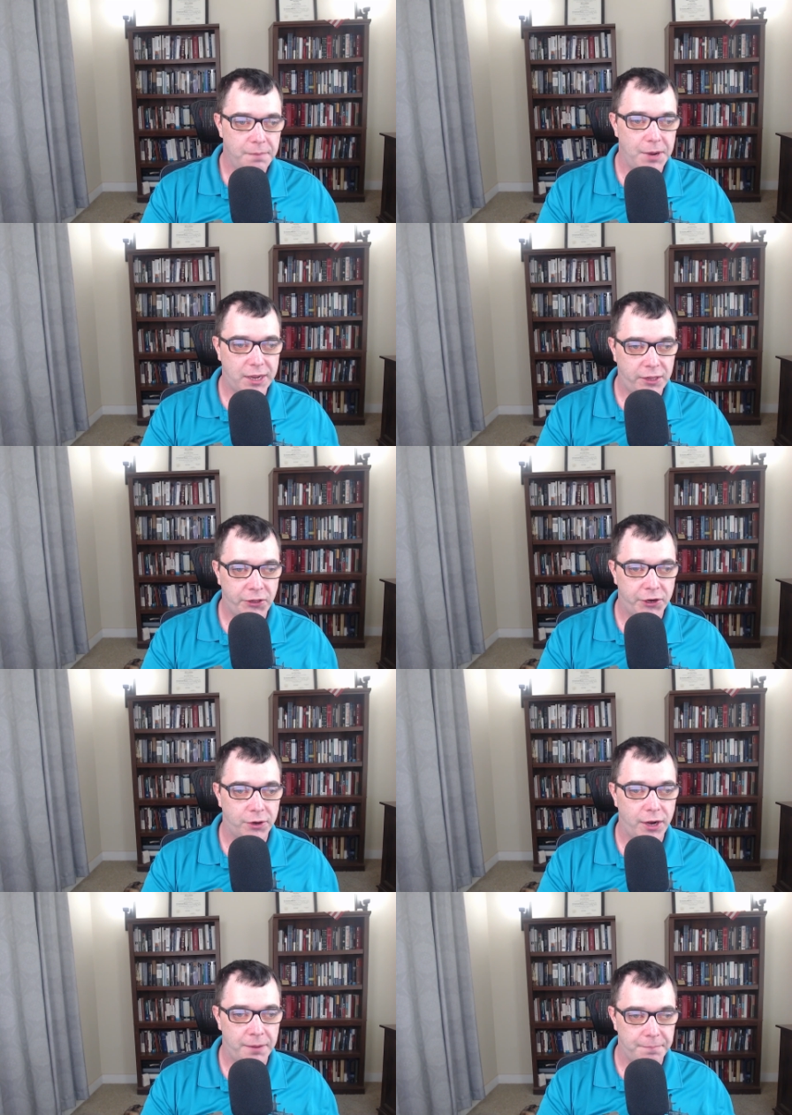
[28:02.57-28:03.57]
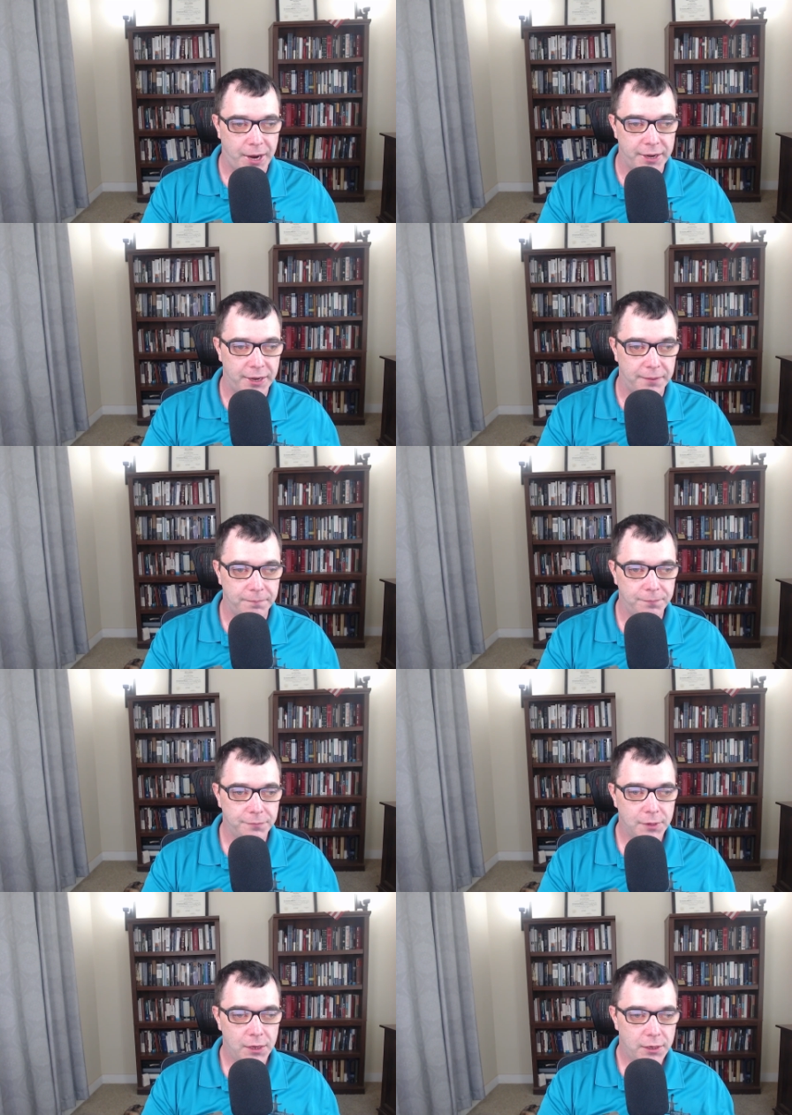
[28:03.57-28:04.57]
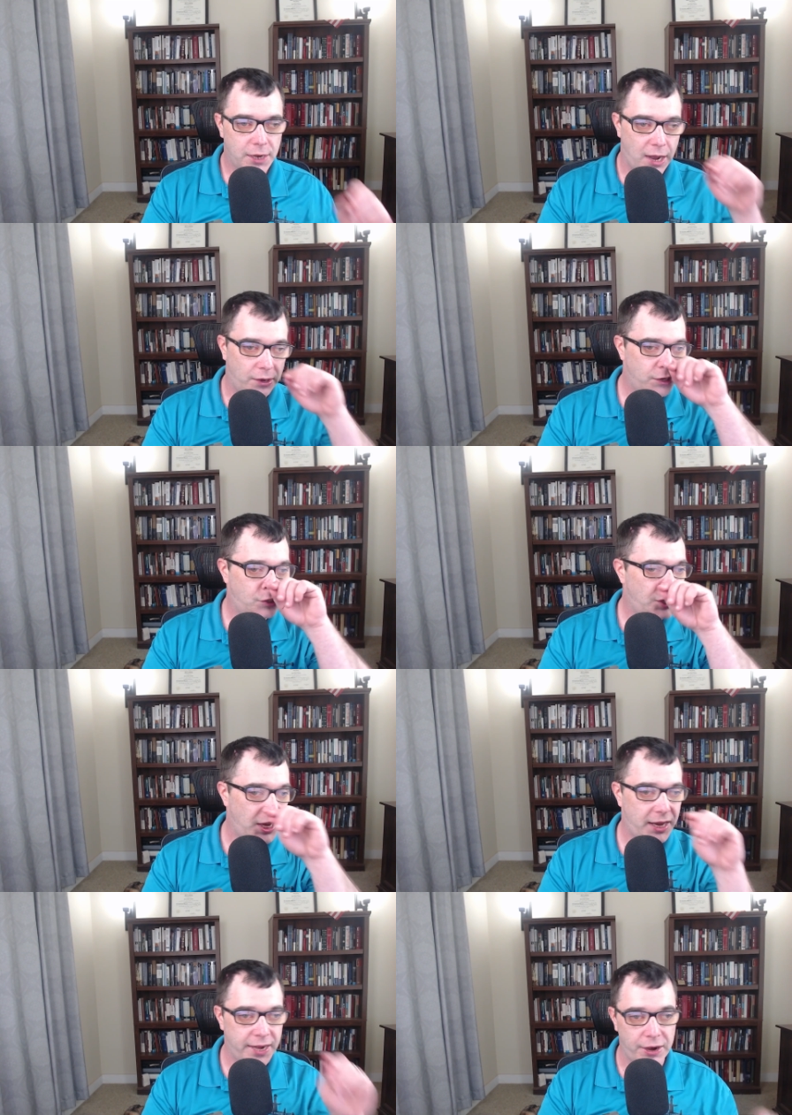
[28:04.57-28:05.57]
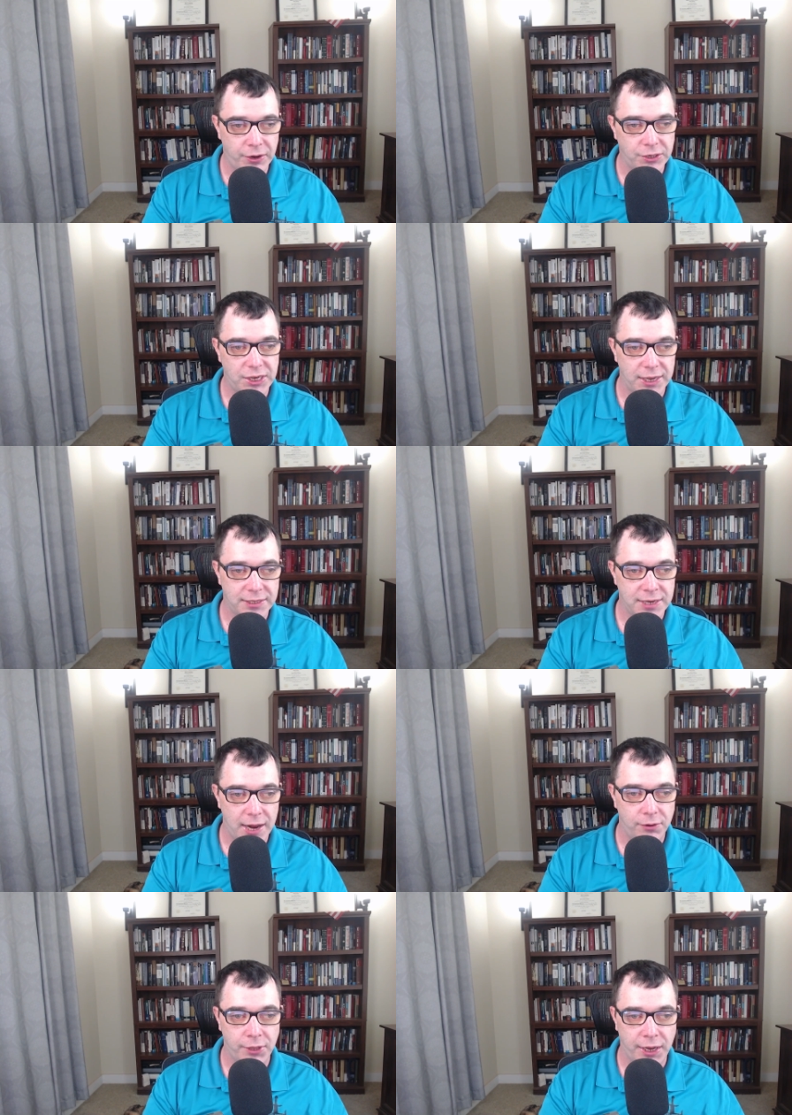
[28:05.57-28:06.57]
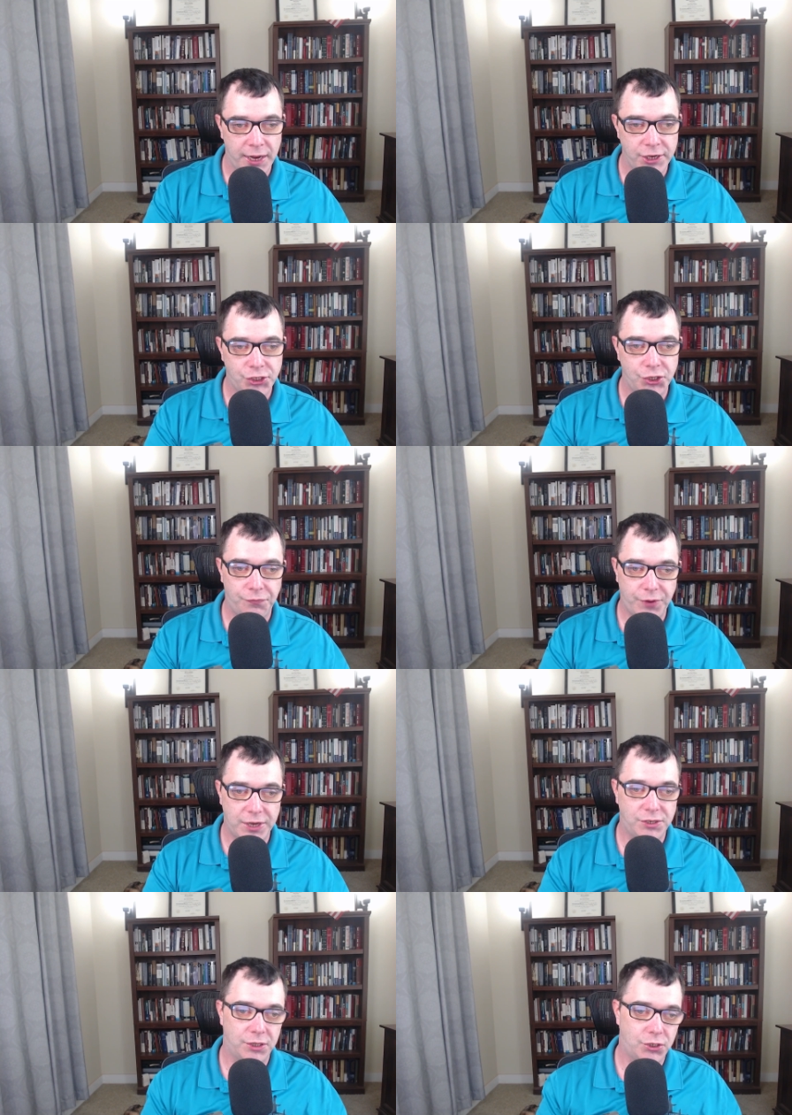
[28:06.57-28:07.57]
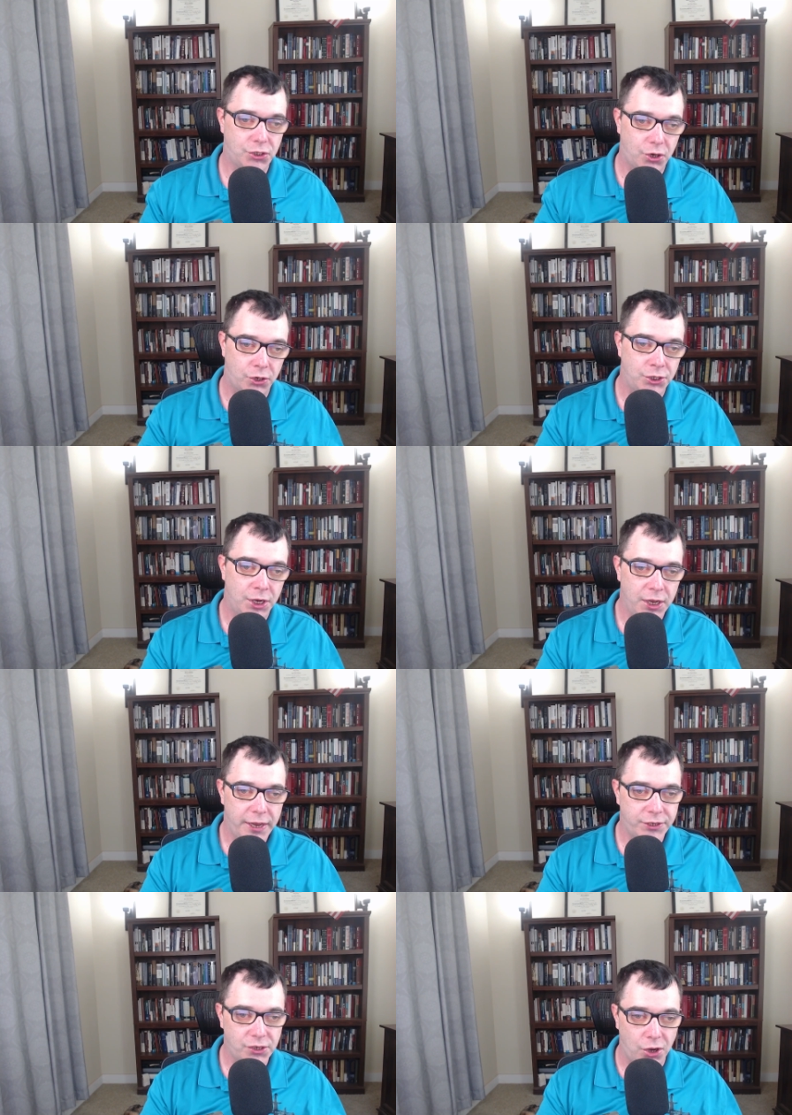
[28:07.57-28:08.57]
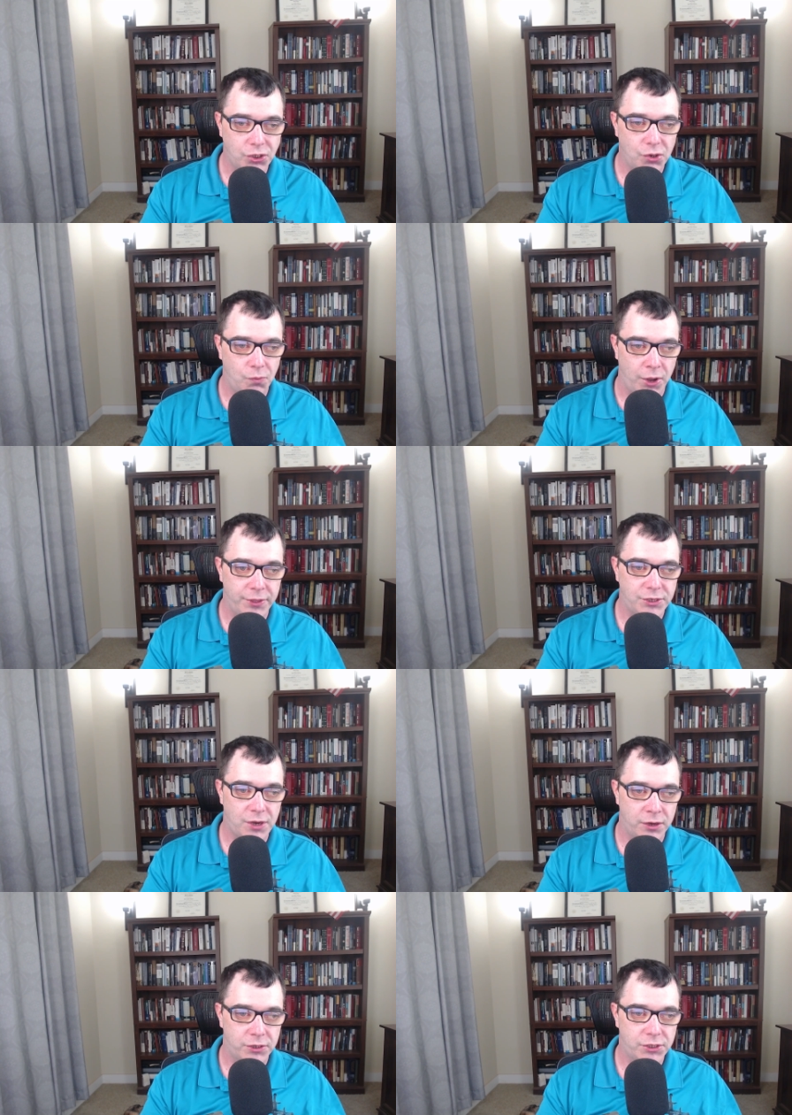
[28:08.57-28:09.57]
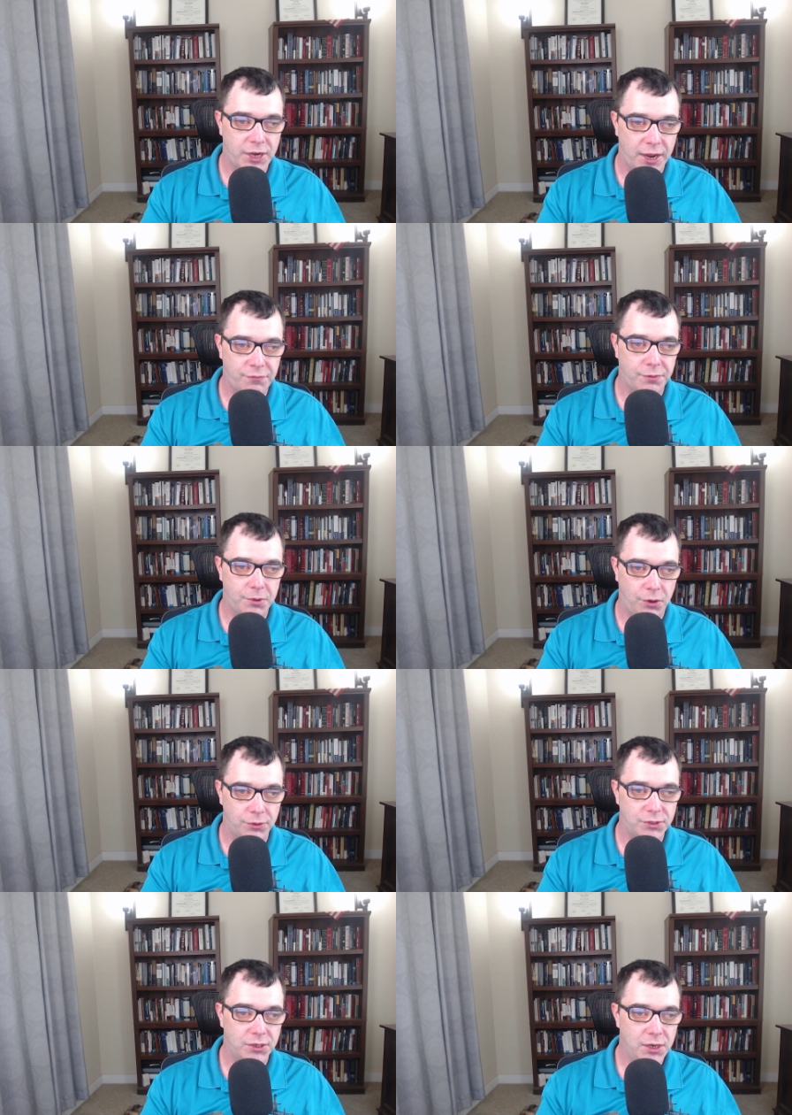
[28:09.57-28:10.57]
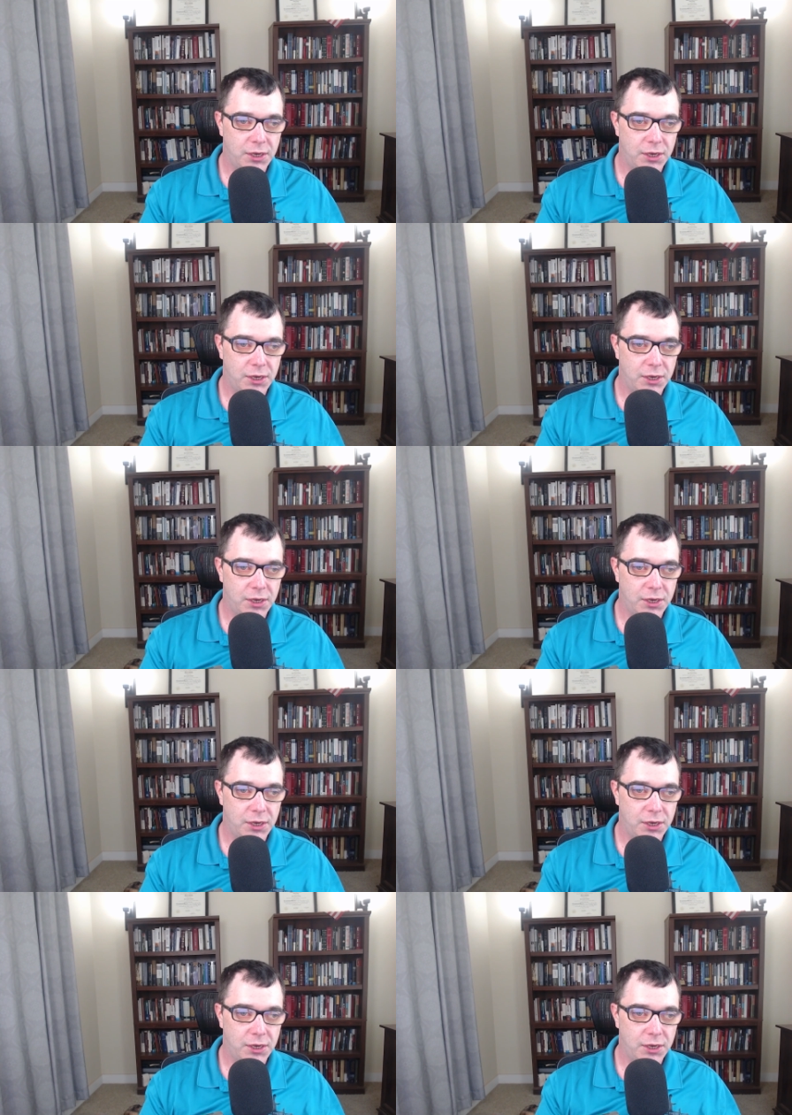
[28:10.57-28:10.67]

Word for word: but clear and binding. Now, you see, inerrancy is not only an issue facing the church, it's also one that's under attack from cults.